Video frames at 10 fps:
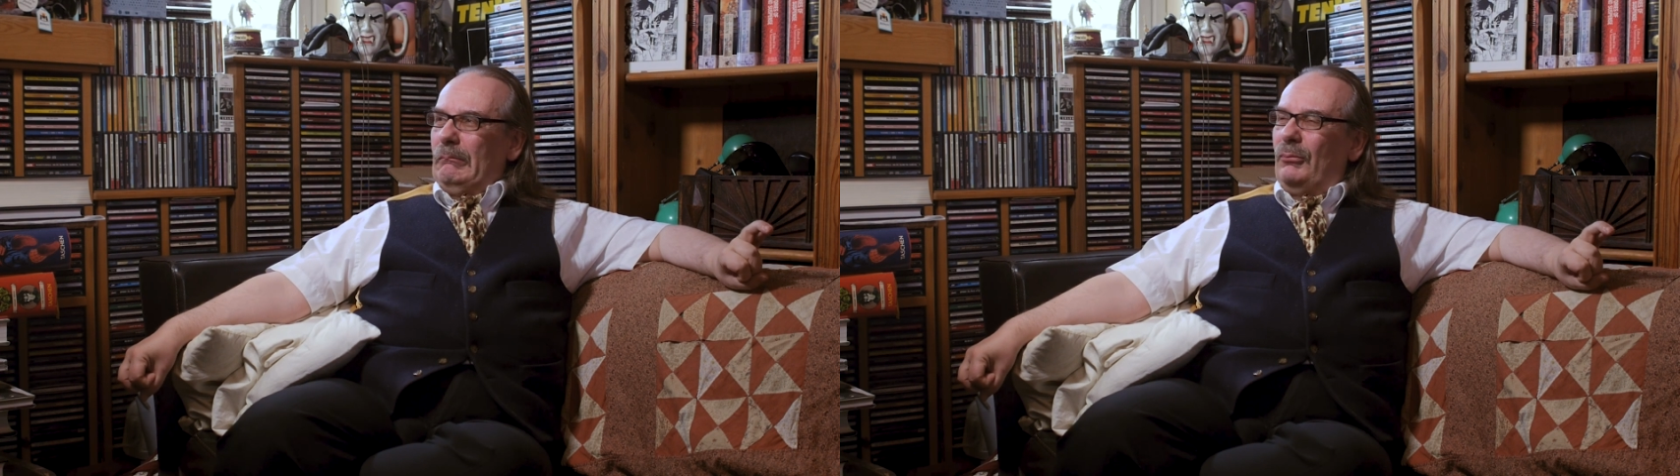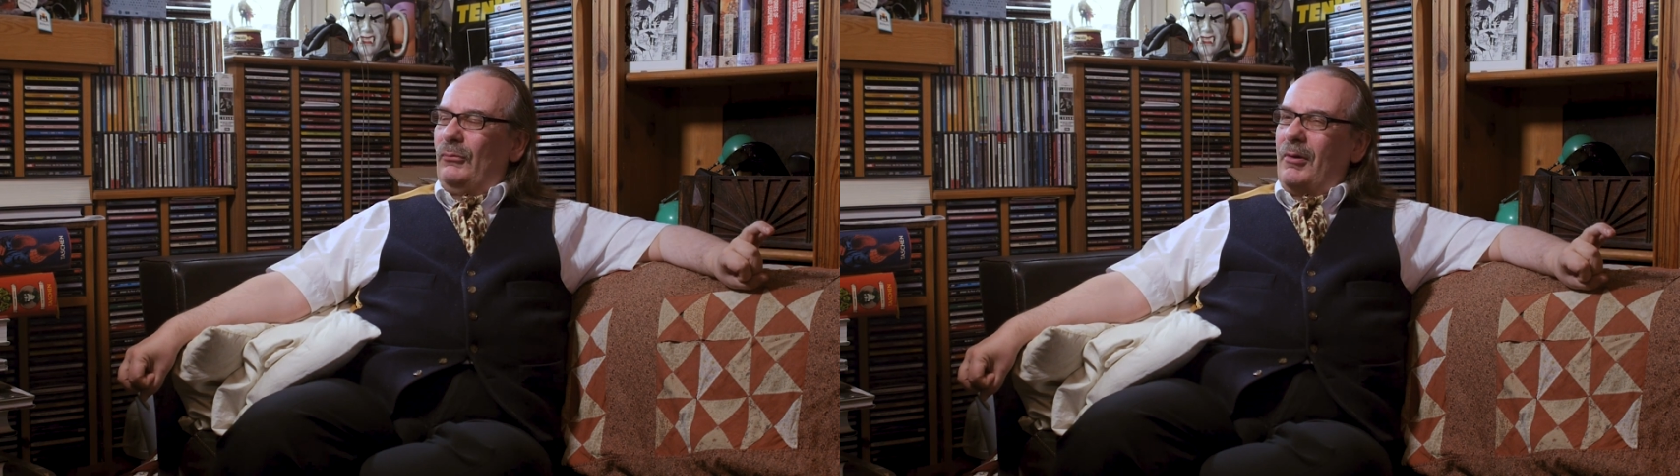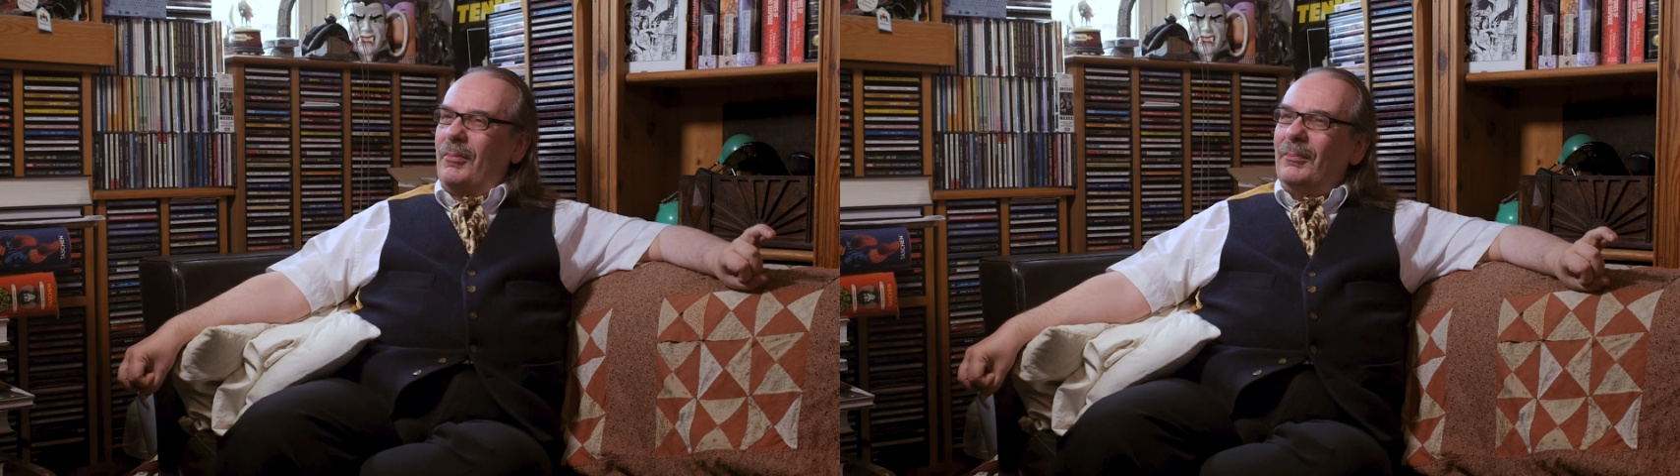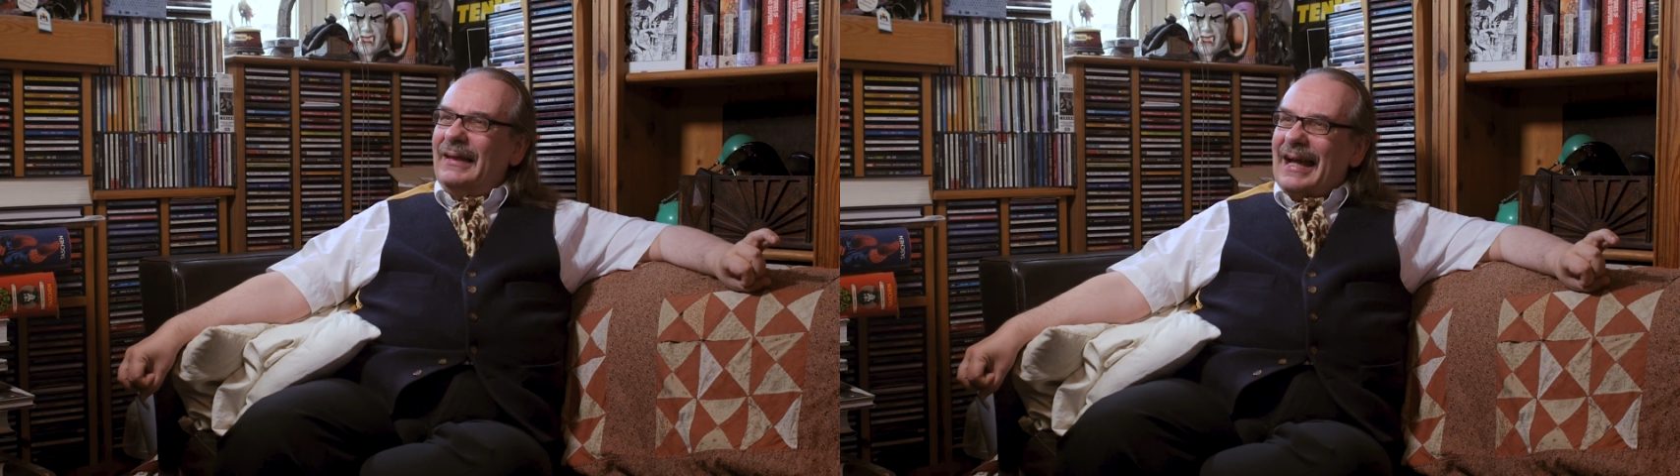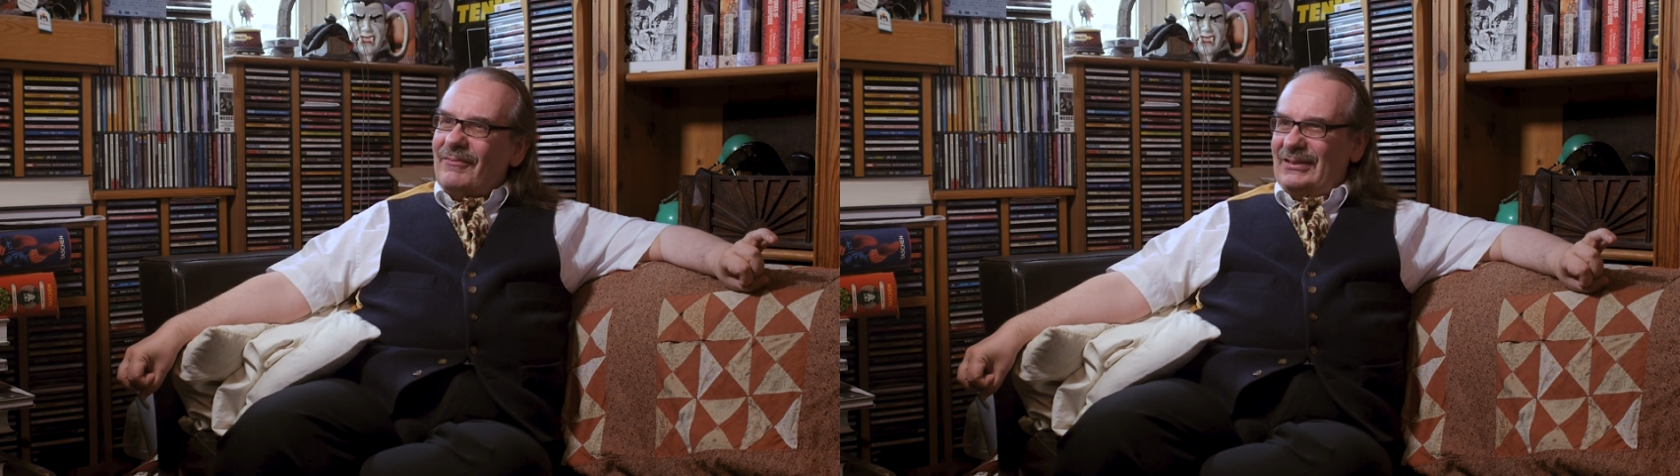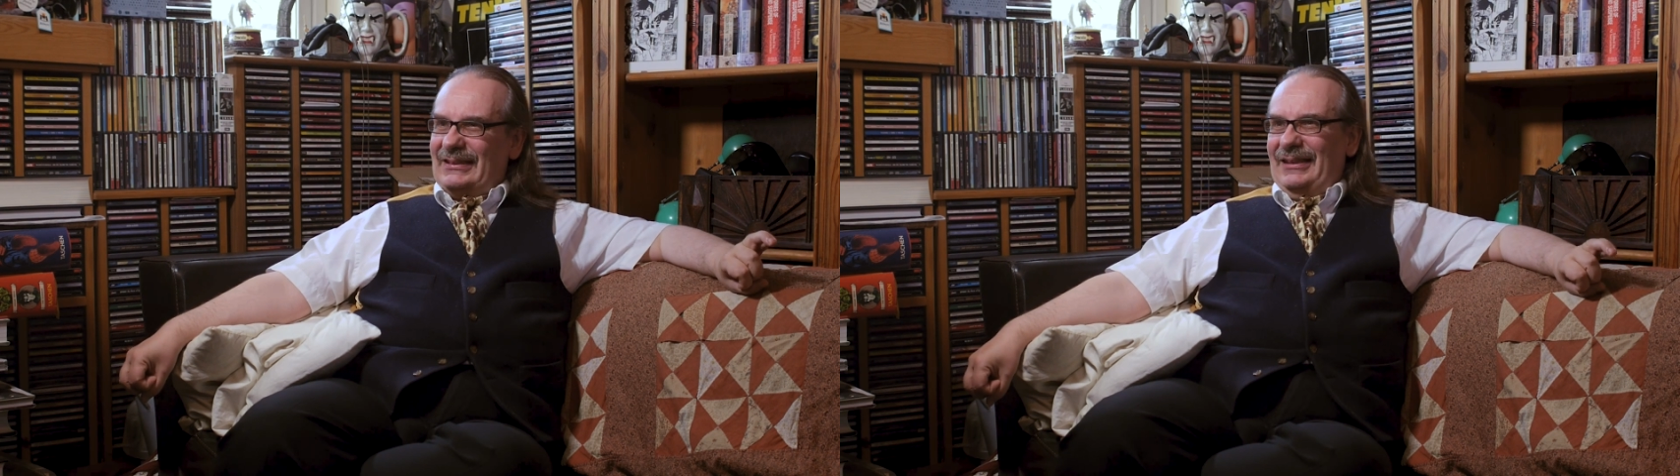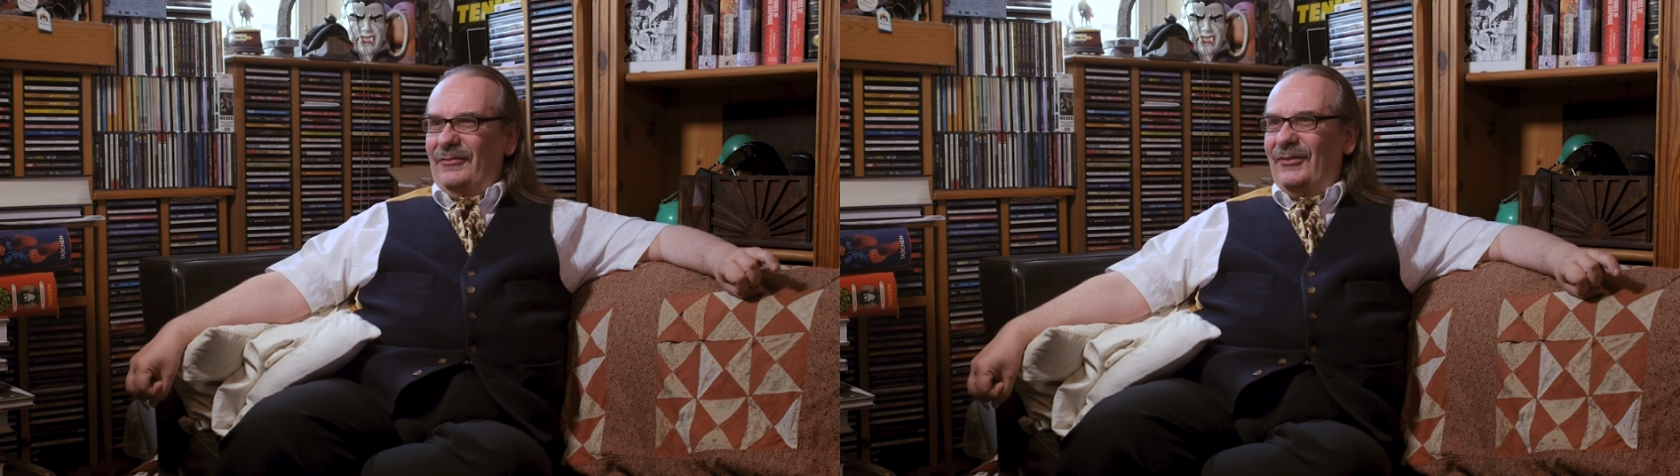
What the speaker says: probably haven't seen the